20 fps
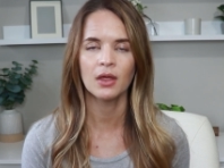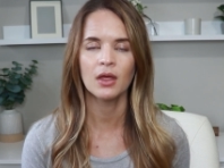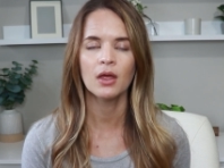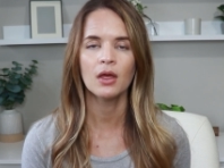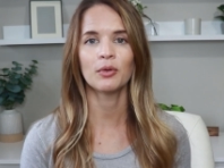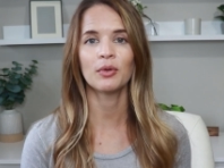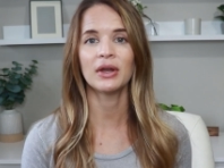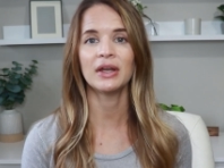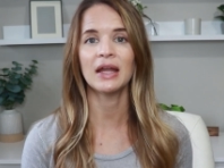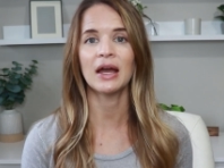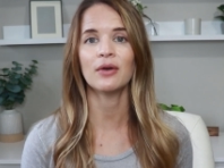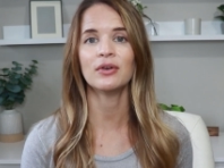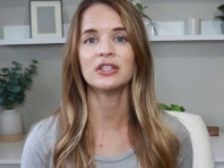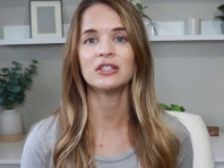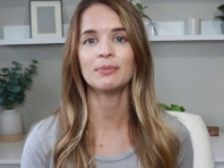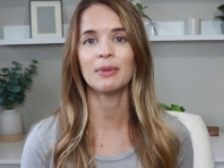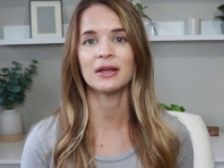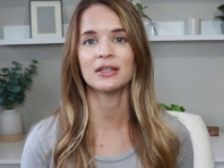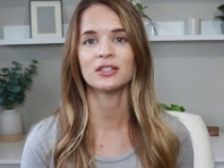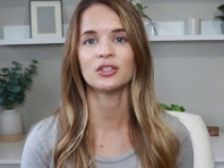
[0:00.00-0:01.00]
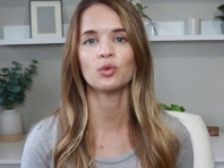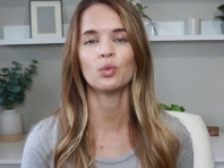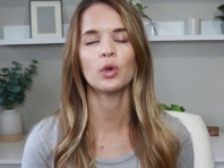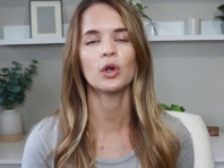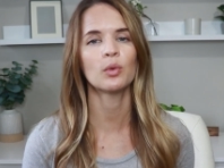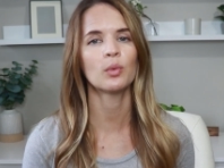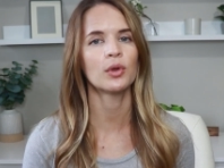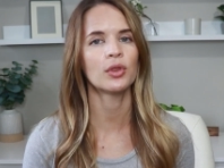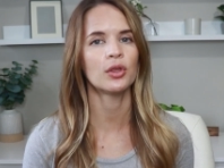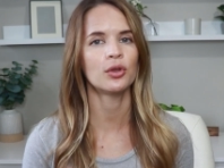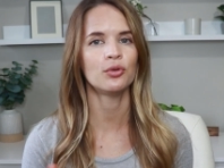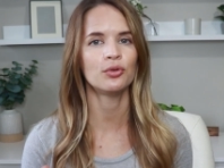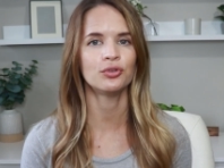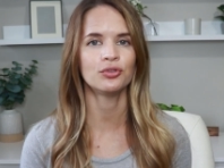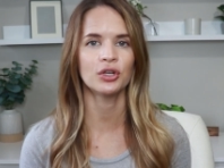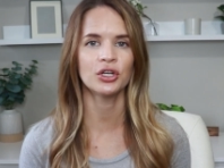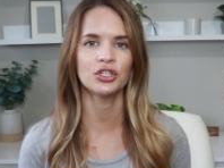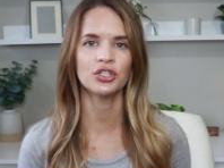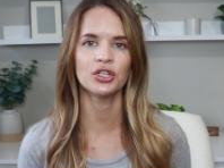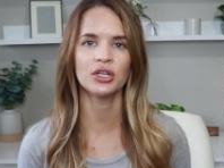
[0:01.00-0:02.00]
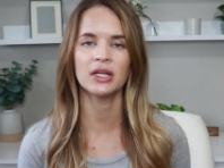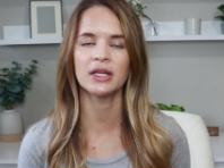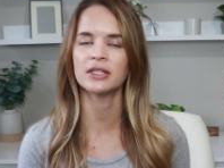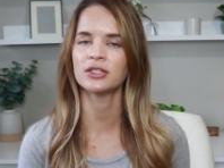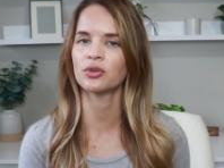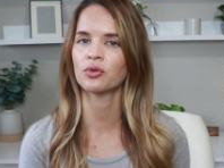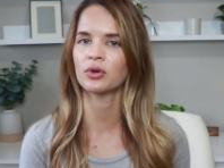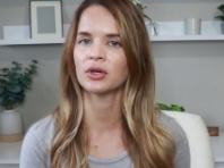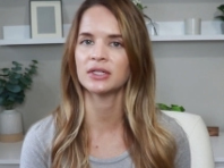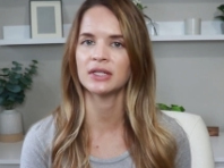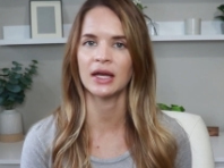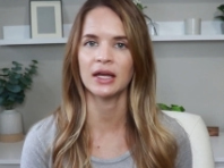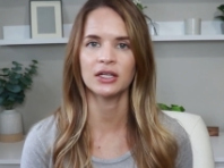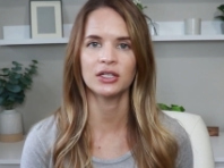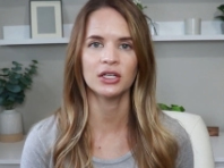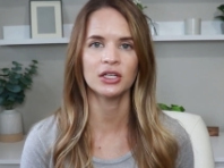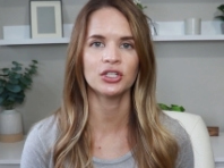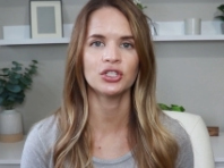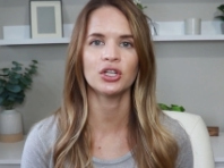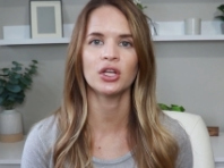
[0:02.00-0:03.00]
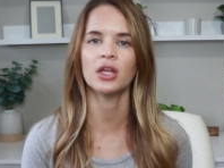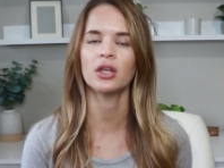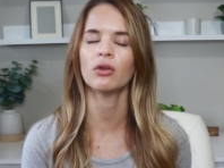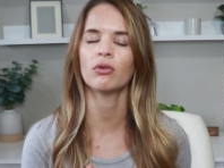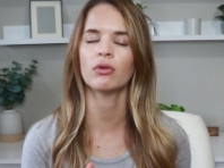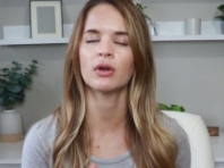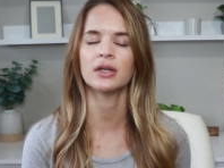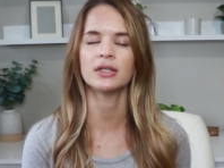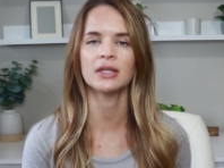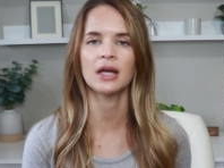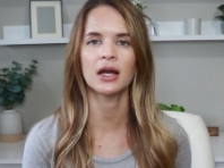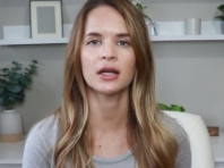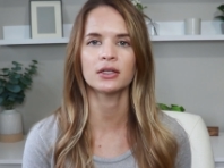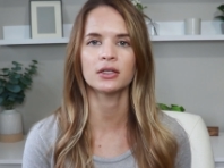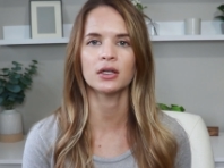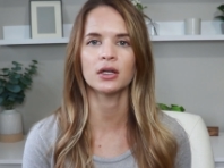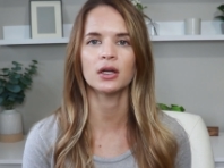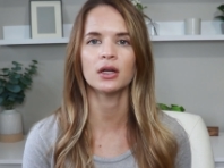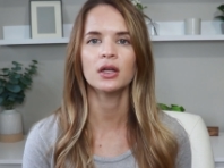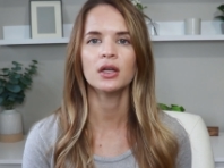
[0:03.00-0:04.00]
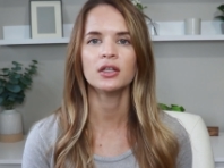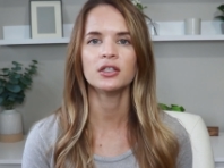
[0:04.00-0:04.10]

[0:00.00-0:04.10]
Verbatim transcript: But right now, it's best to work with a nutritionist or a dietitian or a doctor